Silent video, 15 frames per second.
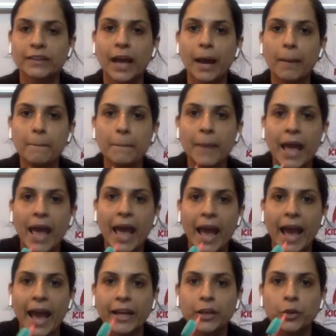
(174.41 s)
thumb
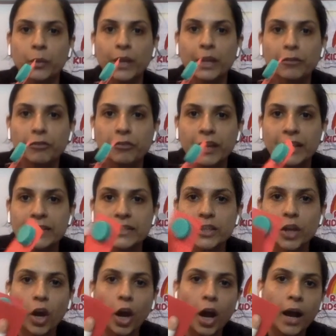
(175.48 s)
and you can fix
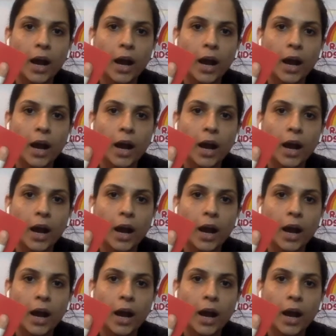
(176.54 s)
your